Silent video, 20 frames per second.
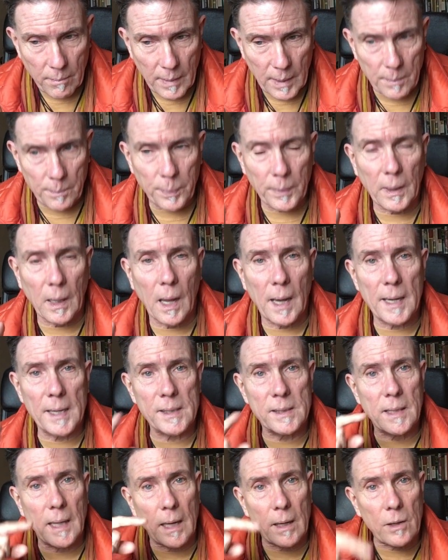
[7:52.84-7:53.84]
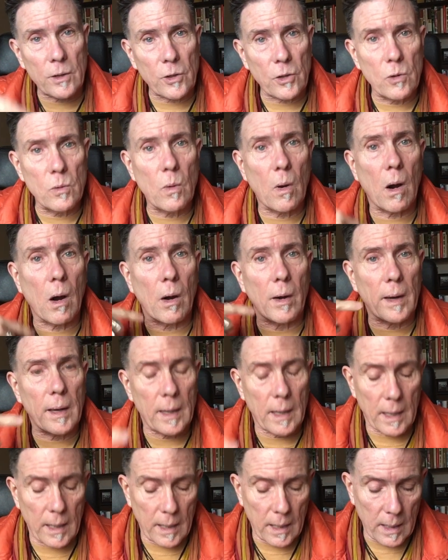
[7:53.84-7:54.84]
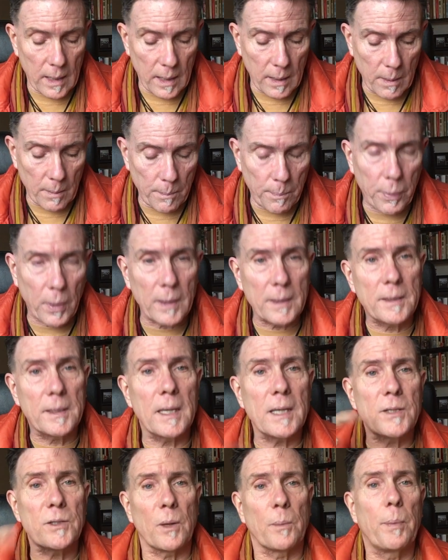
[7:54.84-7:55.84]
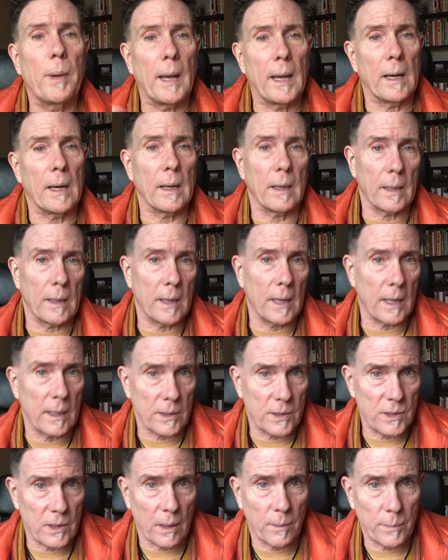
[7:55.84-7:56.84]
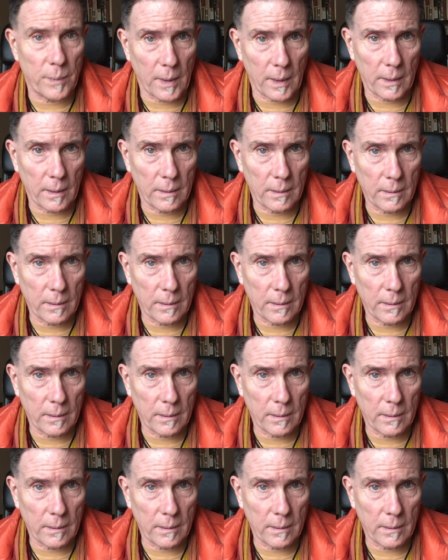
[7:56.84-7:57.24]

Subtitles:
implies that you are participating in something,